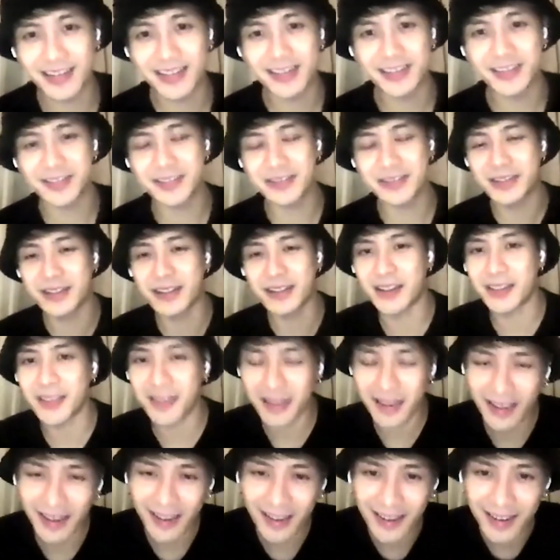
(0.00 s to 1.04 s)
It's not,
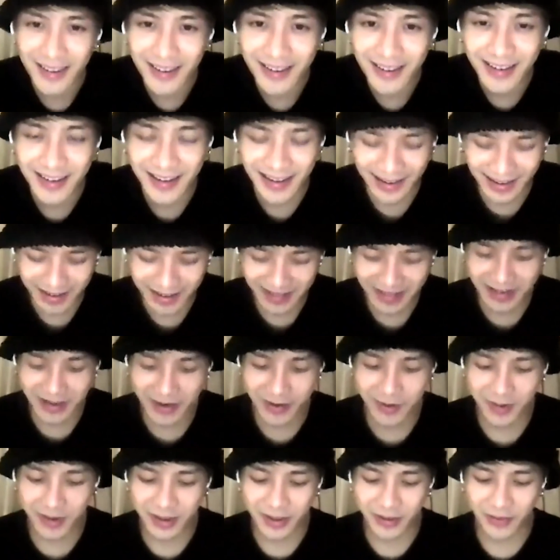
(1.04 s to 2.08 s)
yeah. The
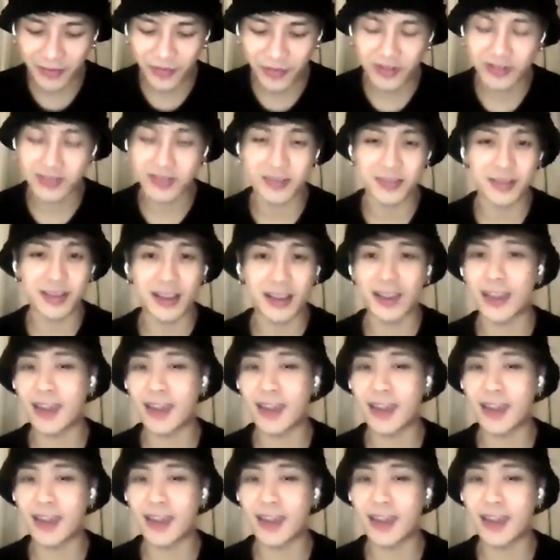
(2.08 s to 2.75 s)
only difference is I